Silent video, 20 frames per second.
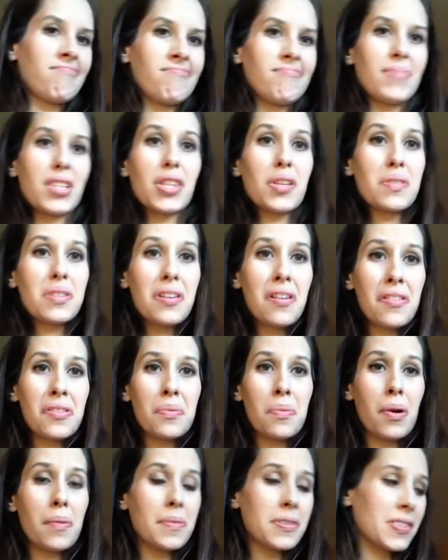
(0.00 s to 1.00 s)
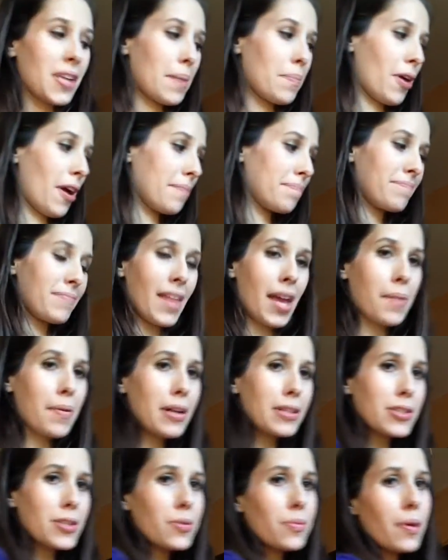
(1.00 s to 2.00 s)
But those are all the warmers I brought. I
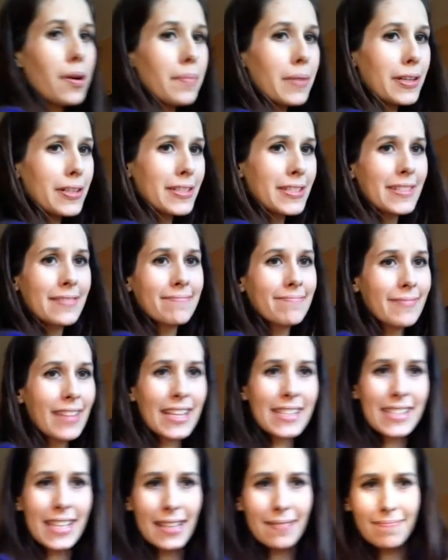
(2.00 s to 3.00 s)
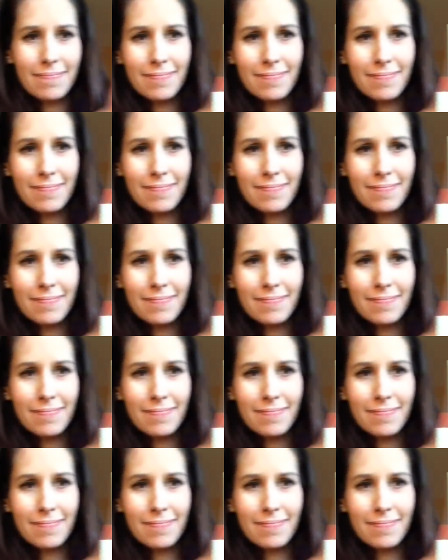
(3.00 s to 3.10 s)
brought 2 warmers. That's it.